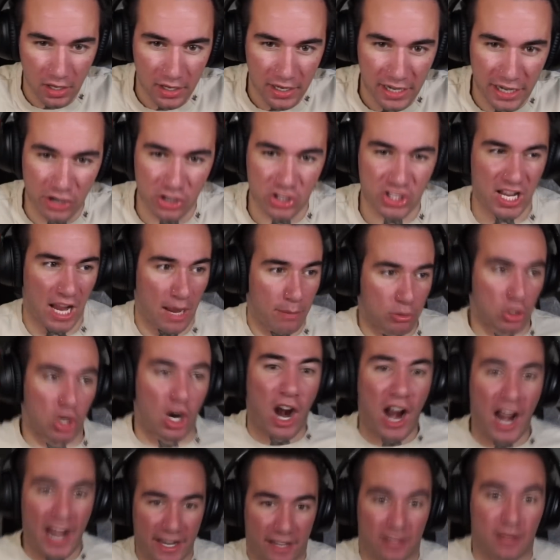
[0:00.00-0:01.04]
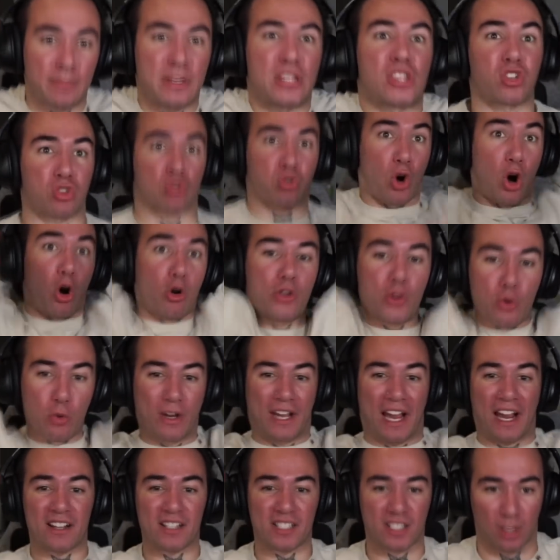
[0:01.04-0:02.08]
Here, stop crying. Let me throw you
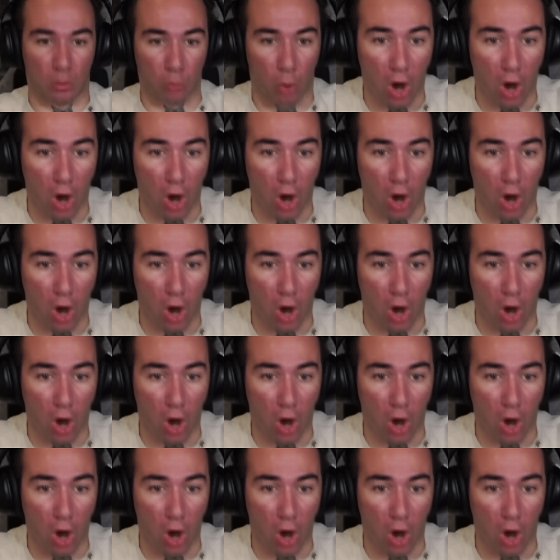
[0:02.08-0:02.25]
against the